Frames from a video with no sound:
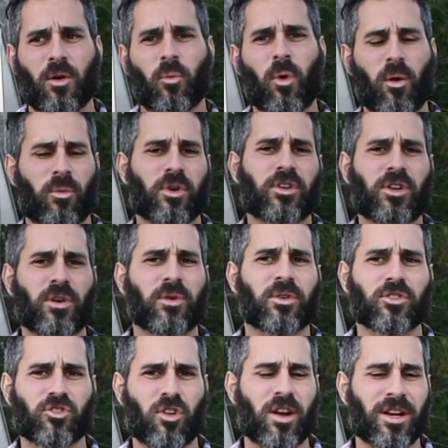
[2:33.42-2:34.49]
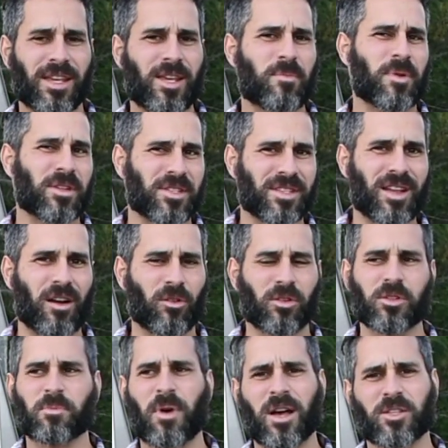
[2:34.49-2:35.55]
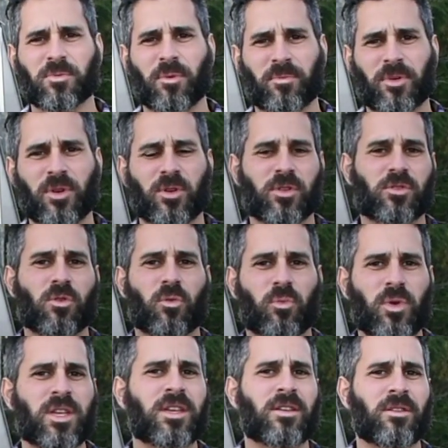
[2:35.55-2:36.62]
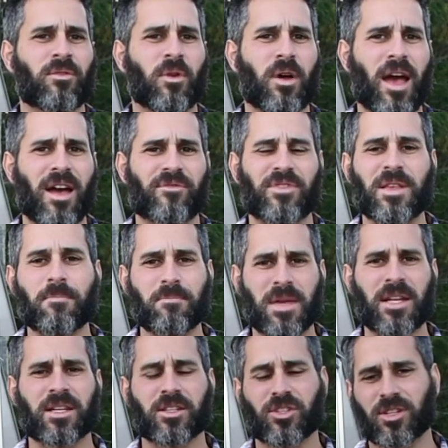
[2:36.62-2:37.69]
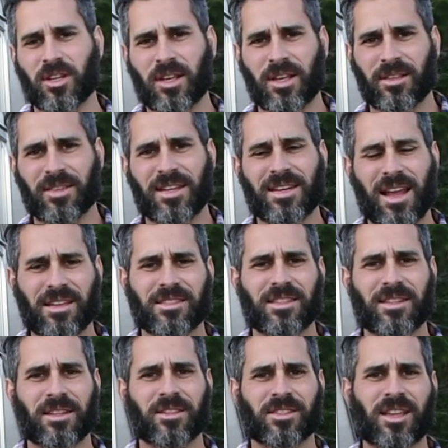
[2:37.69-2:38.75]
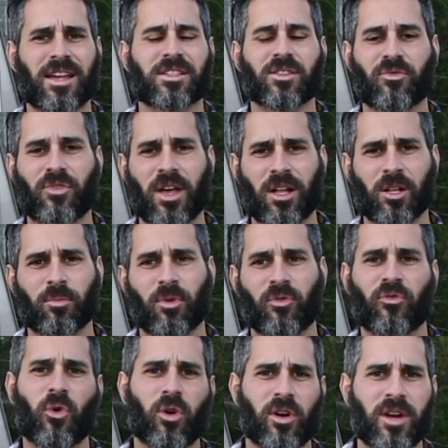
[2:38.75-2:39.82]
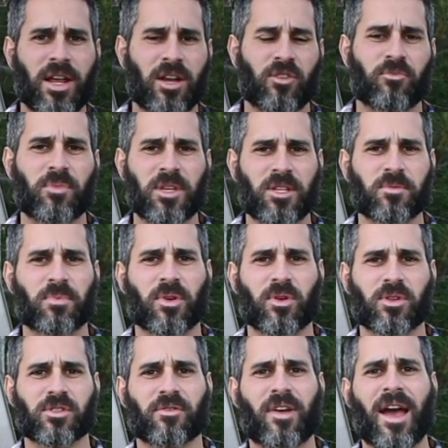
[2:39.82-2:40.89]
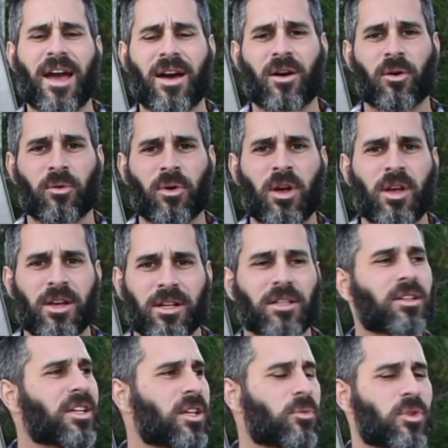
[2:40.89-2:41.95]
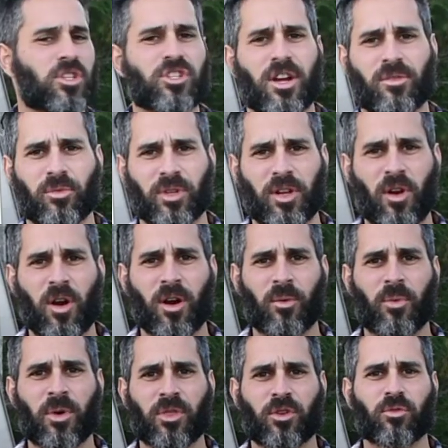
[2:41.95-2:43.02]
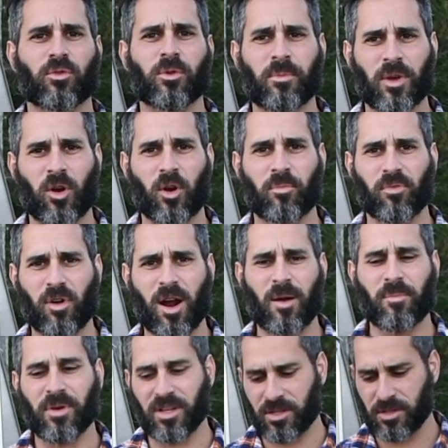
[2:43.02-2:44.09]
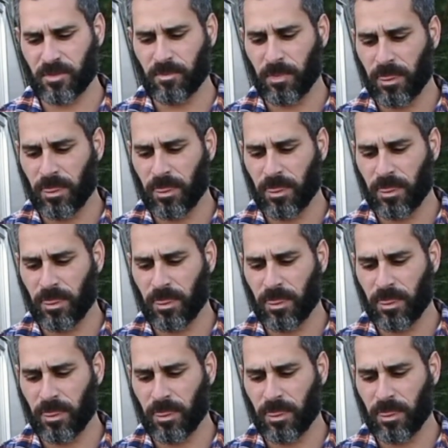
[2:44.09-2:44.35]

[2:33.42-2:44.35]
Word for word: what we're doing is trying to keep it as sterile as possible because we have diminished the nesting sites available for our native bees because of how clean we generally are with grooming our properties.